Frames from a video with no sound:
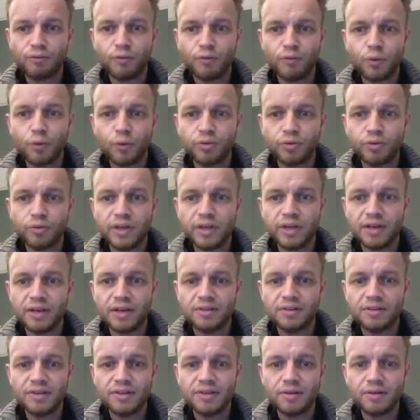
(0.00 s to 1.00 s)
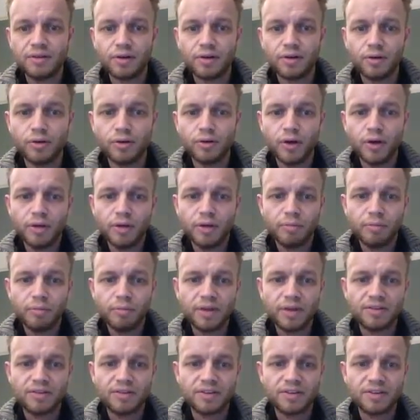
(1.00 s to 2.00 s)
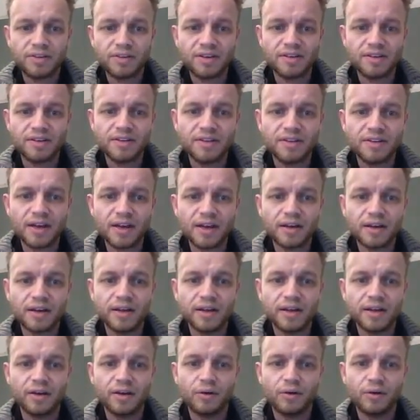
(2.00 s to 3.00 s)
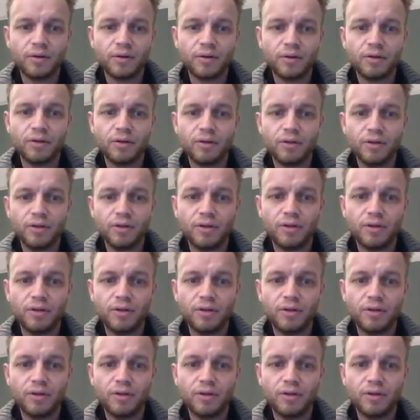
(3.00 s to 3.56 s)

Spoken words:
14.0 means it's exactly on